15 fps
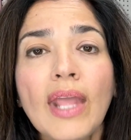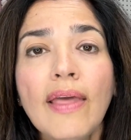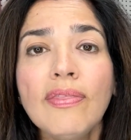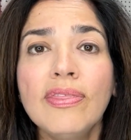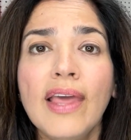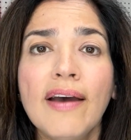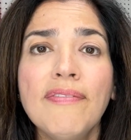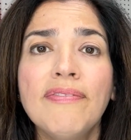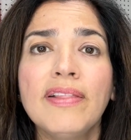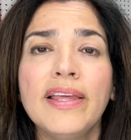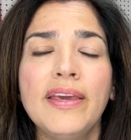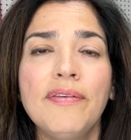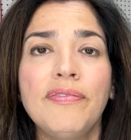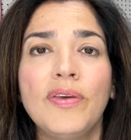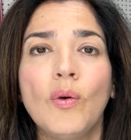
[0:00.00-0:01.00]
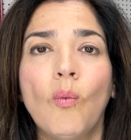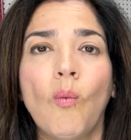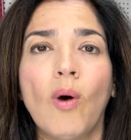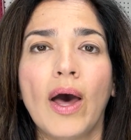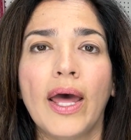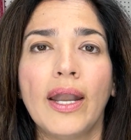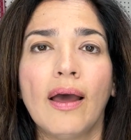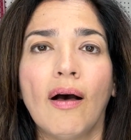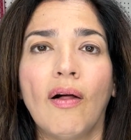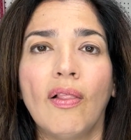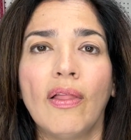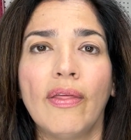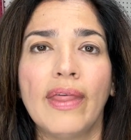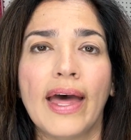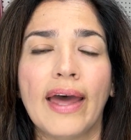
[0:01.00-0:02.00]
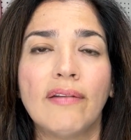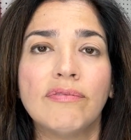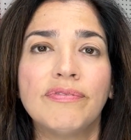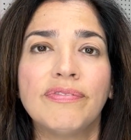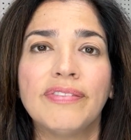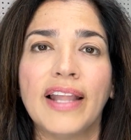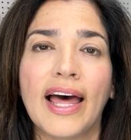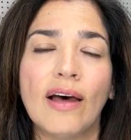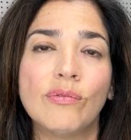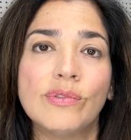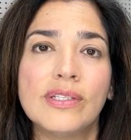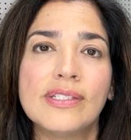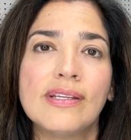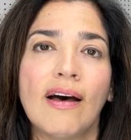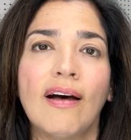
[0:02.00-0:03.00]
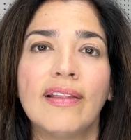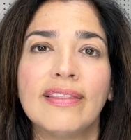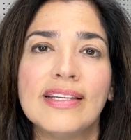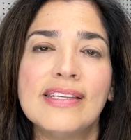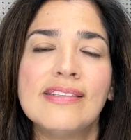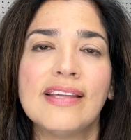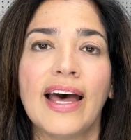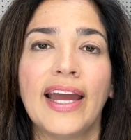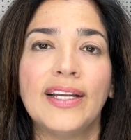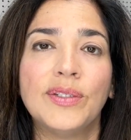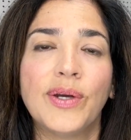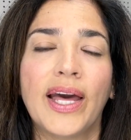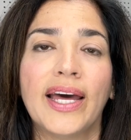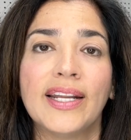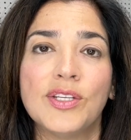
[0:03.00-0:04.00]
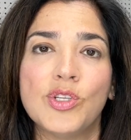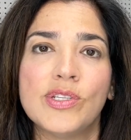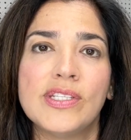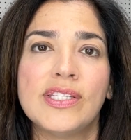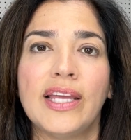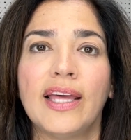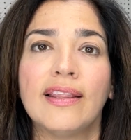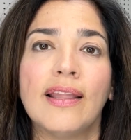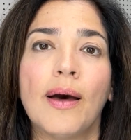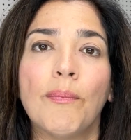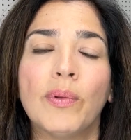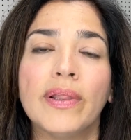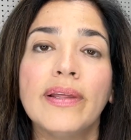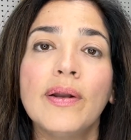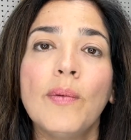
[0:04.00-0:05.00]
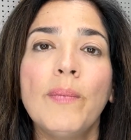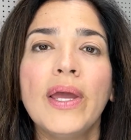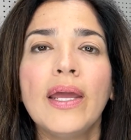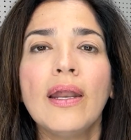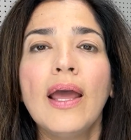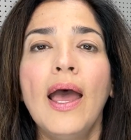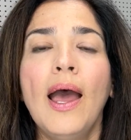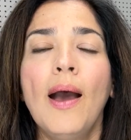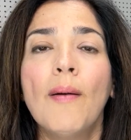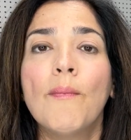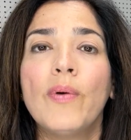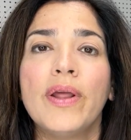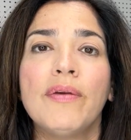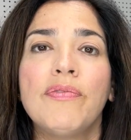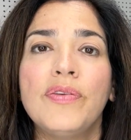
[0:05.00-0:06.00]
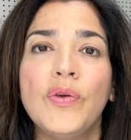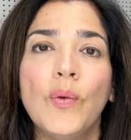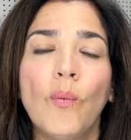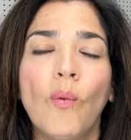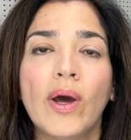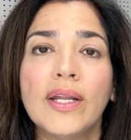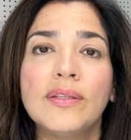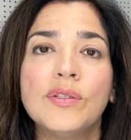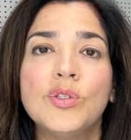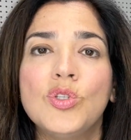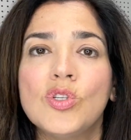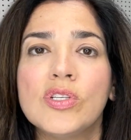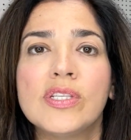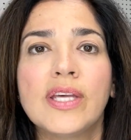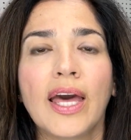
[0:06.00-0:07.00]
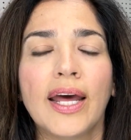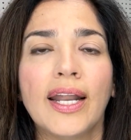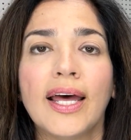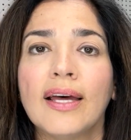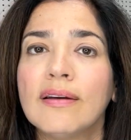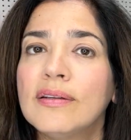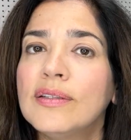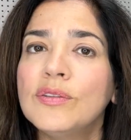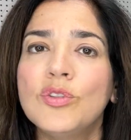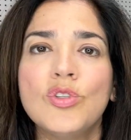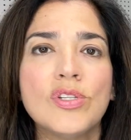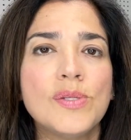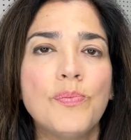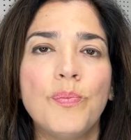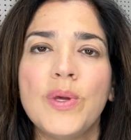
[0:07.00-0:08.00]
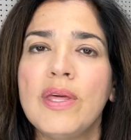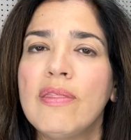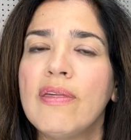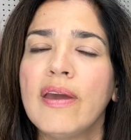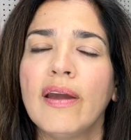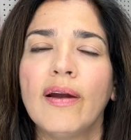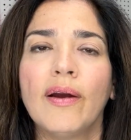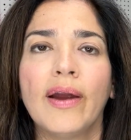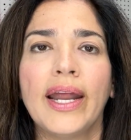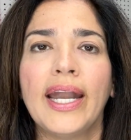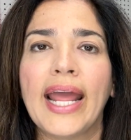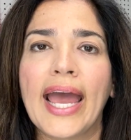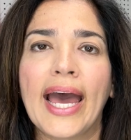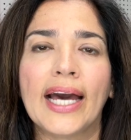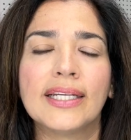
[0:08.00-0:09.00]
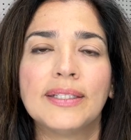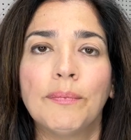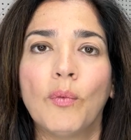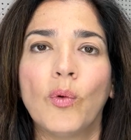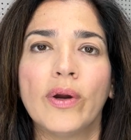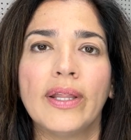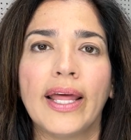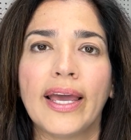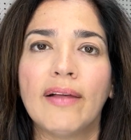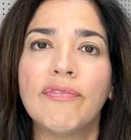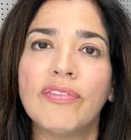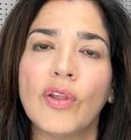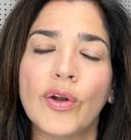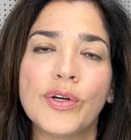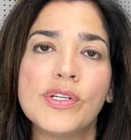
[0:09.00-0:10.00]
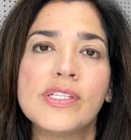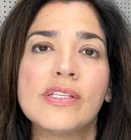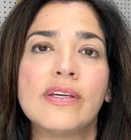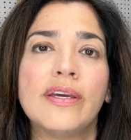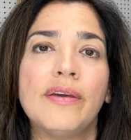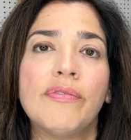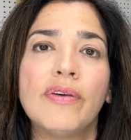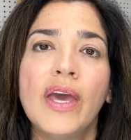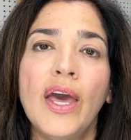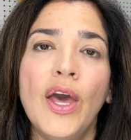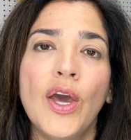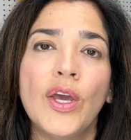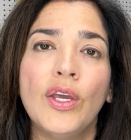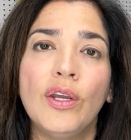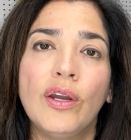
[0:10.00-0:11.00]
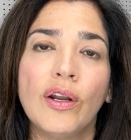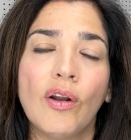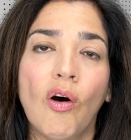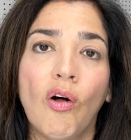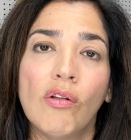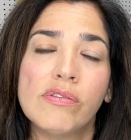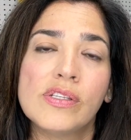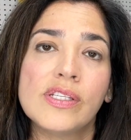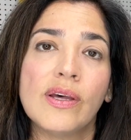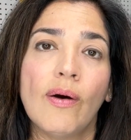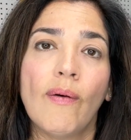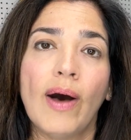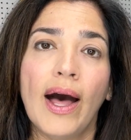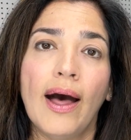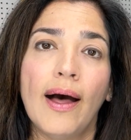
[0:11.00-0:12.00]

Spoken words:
Definitely if you want all of that flounce on the side to kind of just stand up a little bit. But if you wanted to just kind of be there and act more like a flutter sleeve, you can also